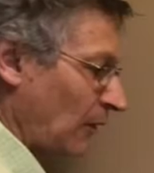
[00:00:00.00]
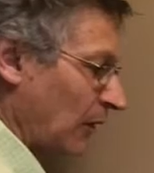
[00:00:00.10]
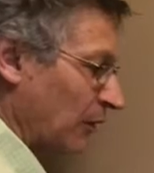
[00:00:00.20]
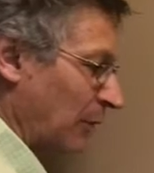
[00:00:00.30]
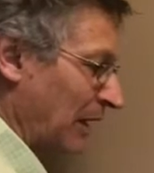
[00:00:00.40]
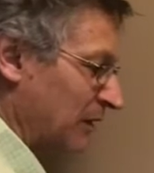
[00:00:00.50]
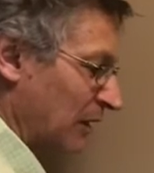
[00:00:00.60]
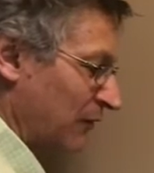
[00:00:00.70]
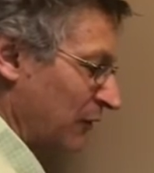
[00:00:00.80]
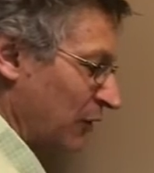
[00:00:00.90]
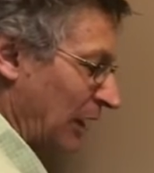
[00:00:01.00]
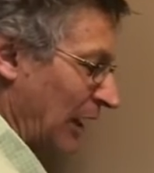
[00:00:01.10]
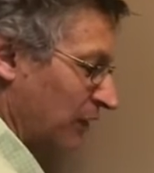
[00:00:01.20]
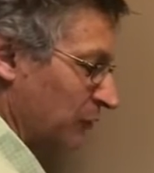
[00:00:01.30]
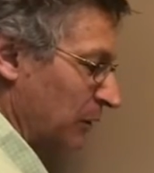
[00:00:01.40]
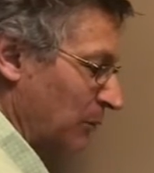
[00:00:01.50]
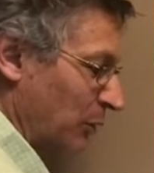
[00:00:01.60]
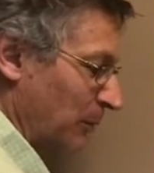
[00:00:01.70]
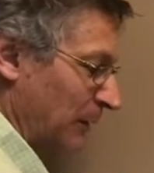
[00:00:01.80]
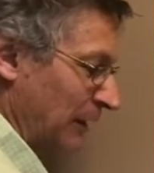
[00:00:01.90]
the magnetic field has to be
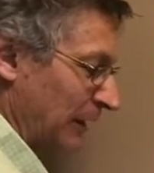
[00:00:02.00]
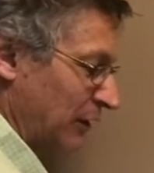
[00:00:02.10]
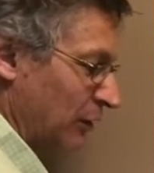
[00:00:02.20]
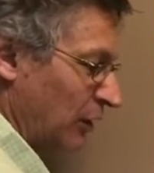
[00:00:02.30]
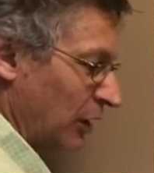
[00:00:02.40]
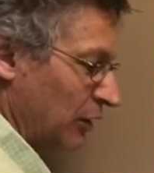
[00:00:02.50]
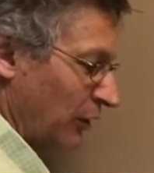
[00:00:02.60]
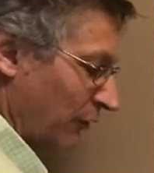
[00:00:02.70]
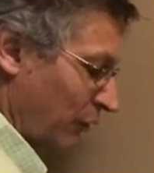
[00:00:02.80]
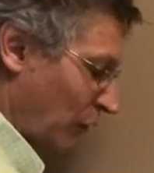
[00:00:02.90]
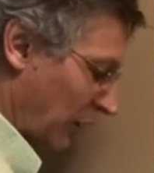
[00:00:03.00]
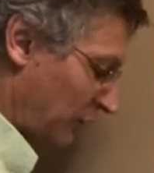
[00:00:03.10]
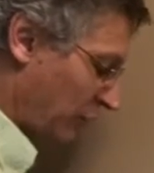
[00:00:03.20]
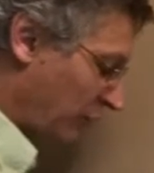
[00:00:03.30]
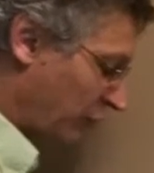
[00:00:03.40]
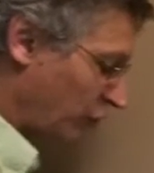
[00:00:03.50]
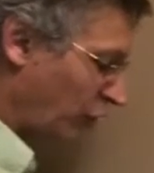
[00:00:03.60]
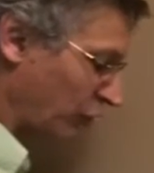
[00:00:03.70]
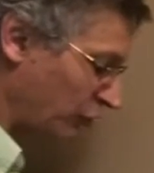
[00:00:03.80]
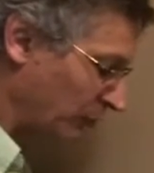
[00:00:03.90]
perpendicular to the velocity of the
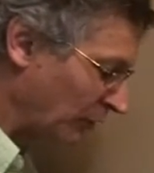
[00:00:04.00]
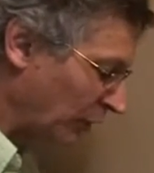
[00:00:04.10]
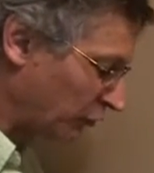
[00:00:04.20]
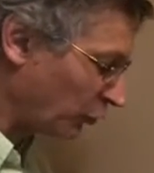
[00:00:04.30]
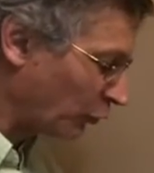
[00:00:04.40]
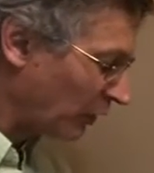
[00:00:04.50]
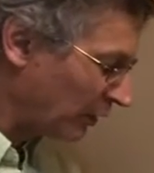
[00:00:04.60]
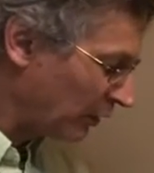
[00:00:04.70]
charge. So